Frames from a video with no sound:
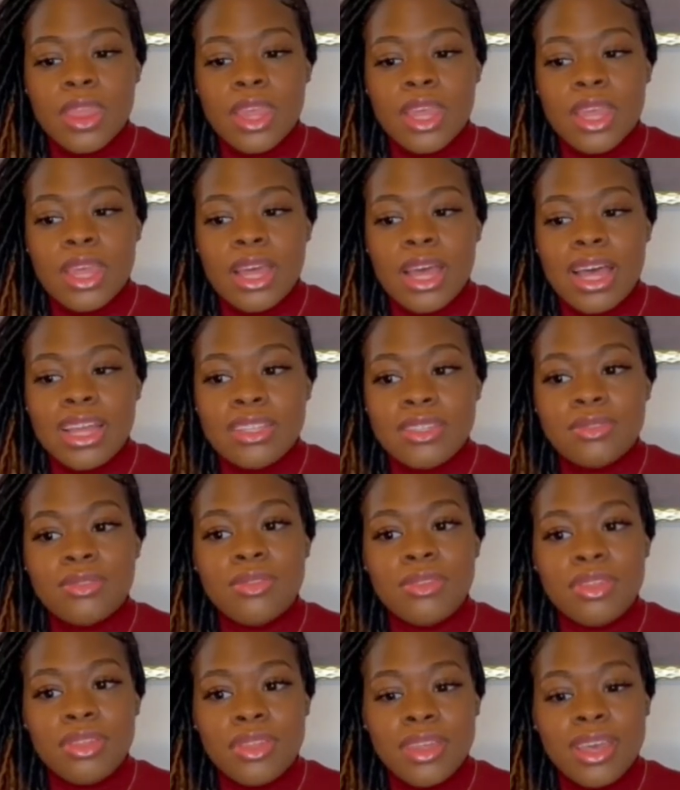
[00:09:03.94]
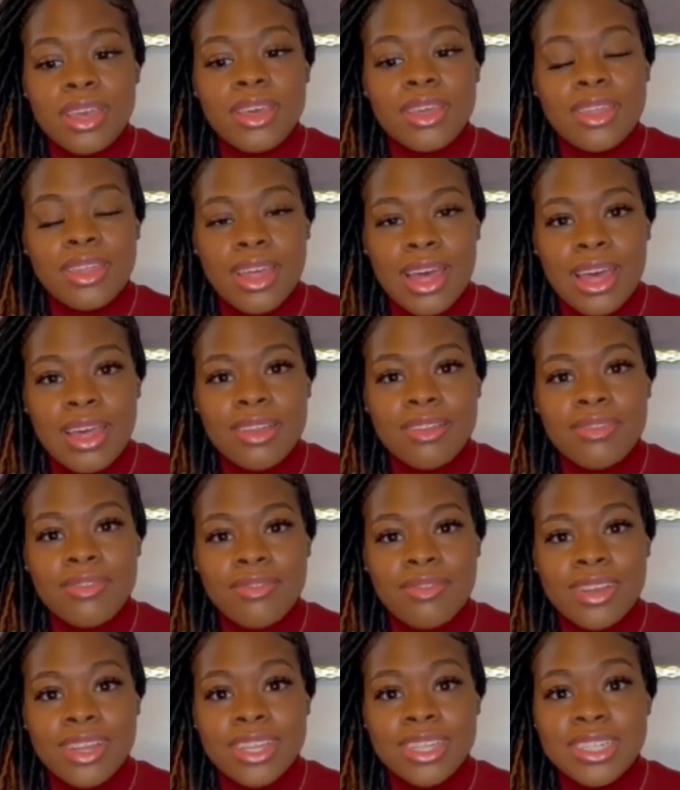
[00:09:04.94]
I do think that
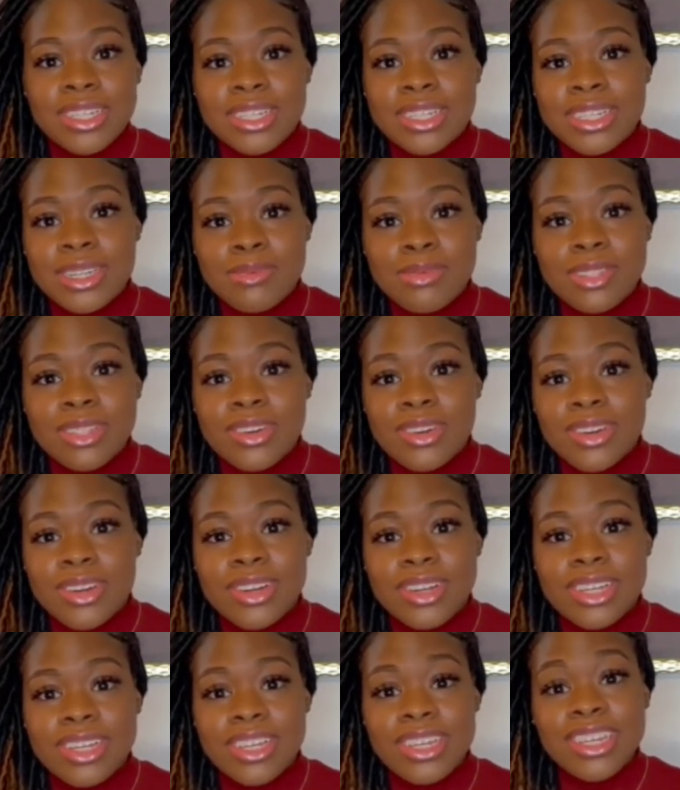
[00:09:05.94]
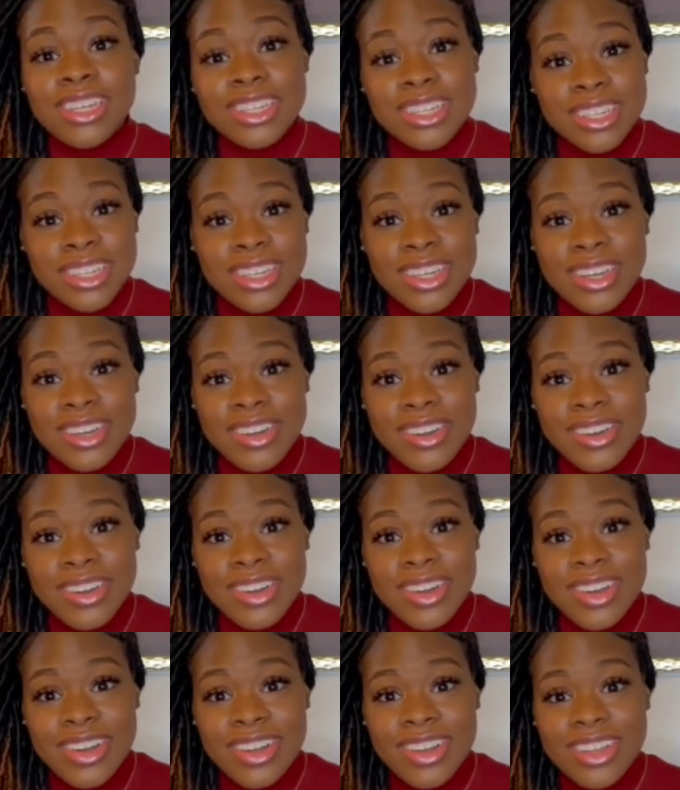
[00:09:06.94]
relationships are
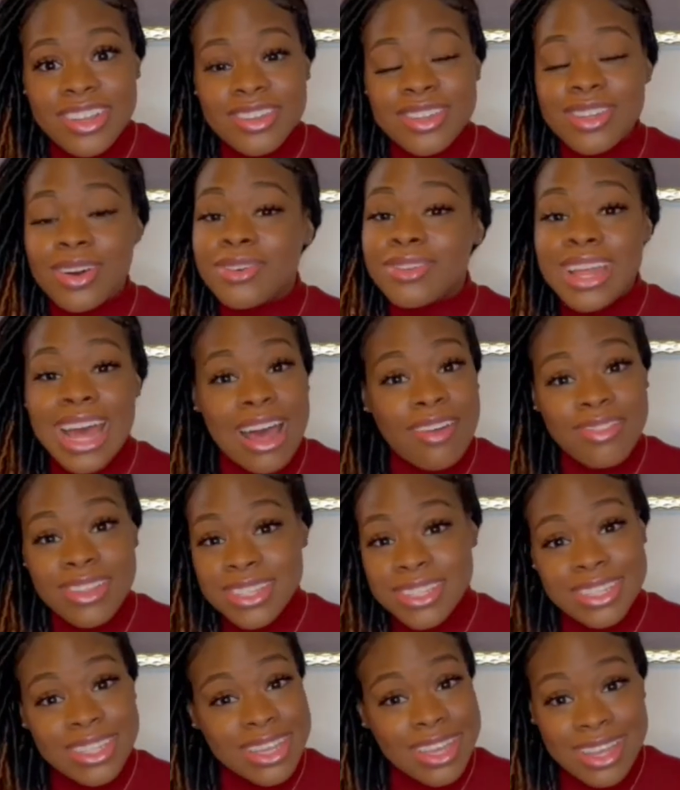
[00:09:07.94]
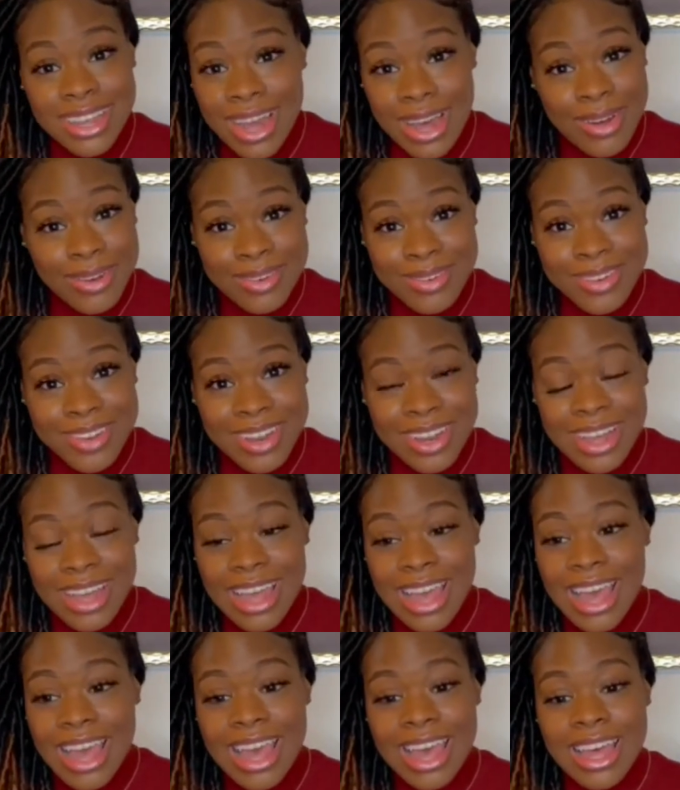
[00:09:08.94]
easier. You don't have to stick it out,
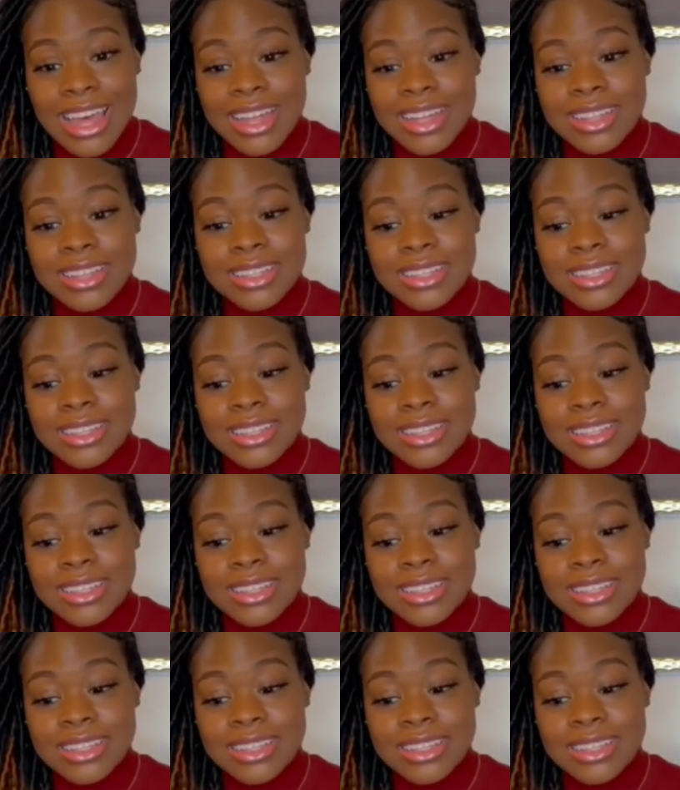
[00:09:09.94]
and